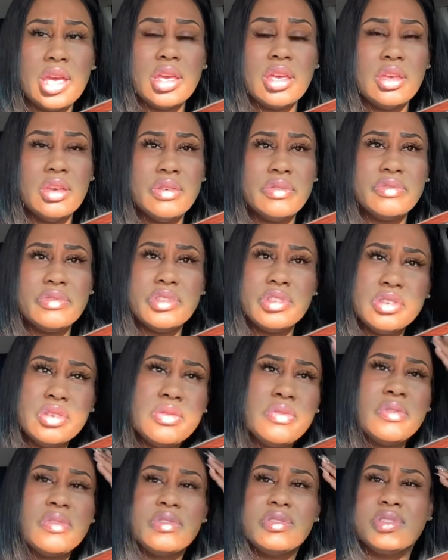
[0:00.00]
You
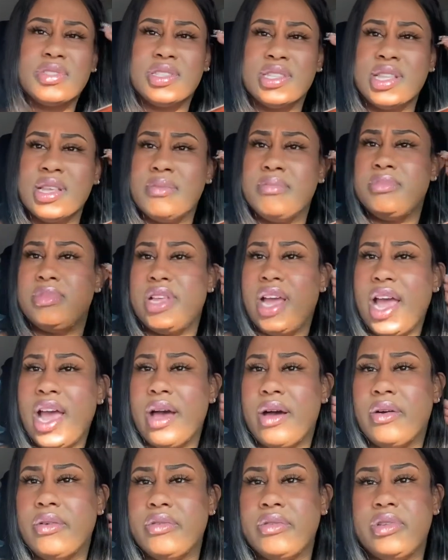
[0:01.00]
slimmed
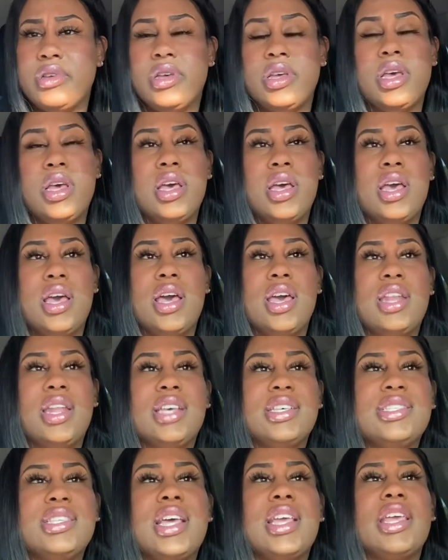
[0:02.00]
down. And
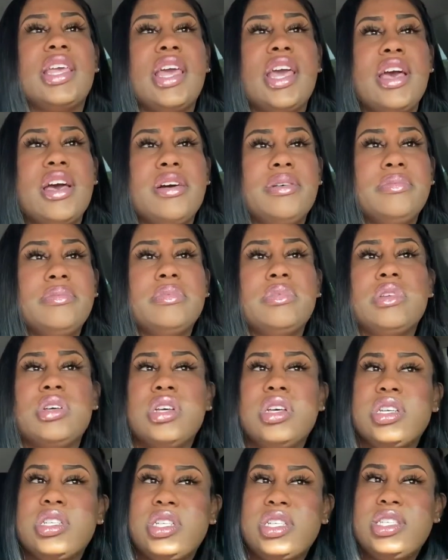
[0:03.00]
I said, yeah.
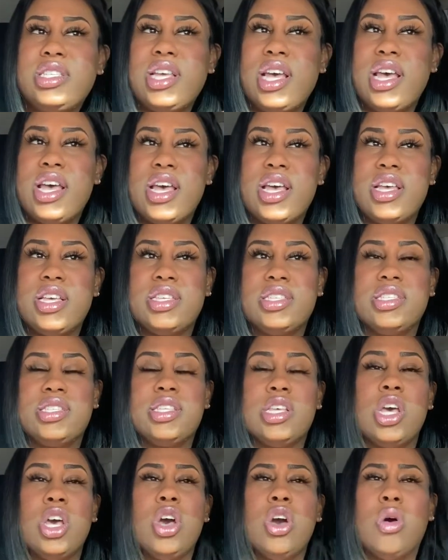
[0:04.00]
She
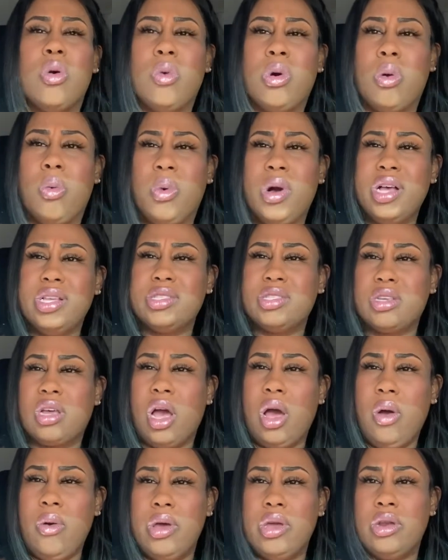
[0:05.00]
says, well, what's
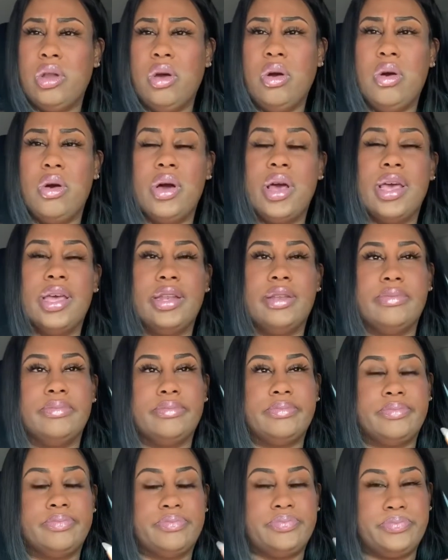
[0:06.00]
going on?
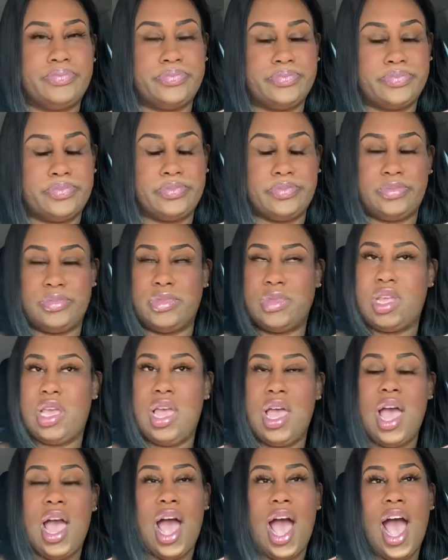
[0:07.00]

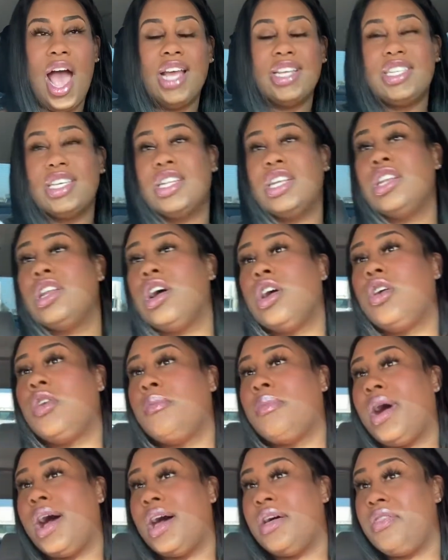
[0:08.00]
I should have
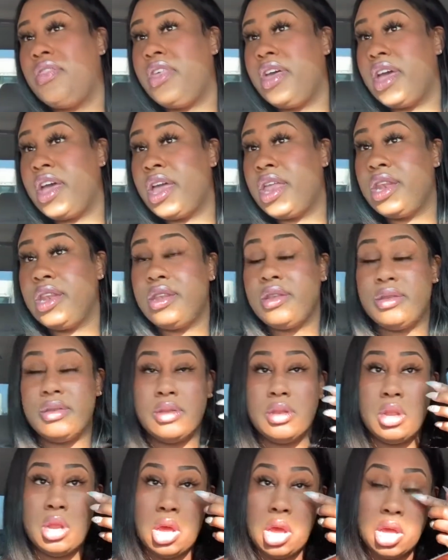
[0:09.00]
known by
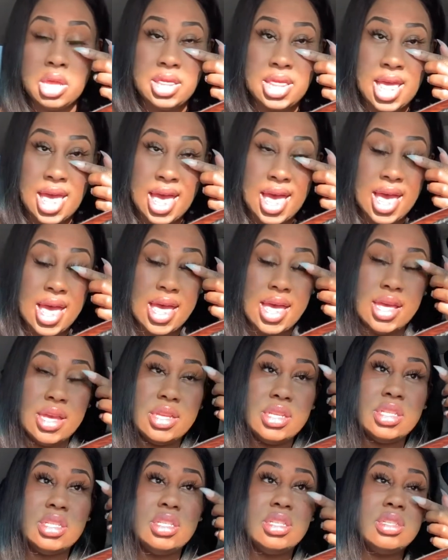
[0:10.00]
then that
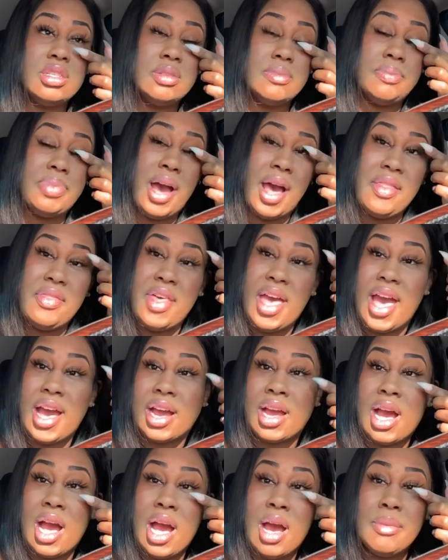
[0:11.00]
by
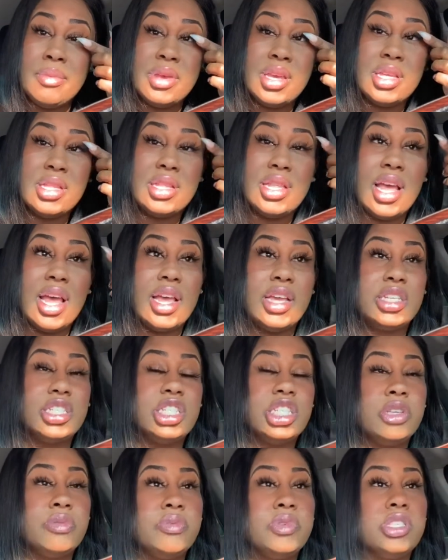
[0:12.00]
that comment that
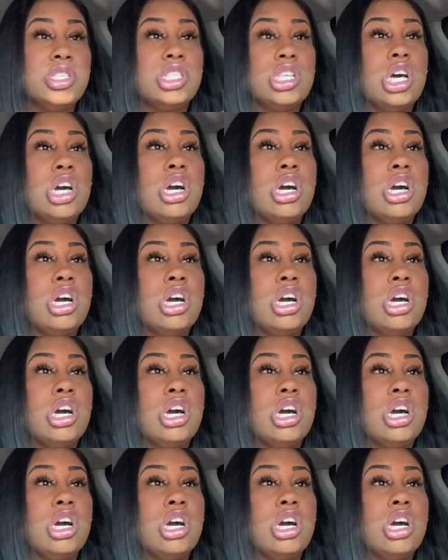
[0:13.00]
she was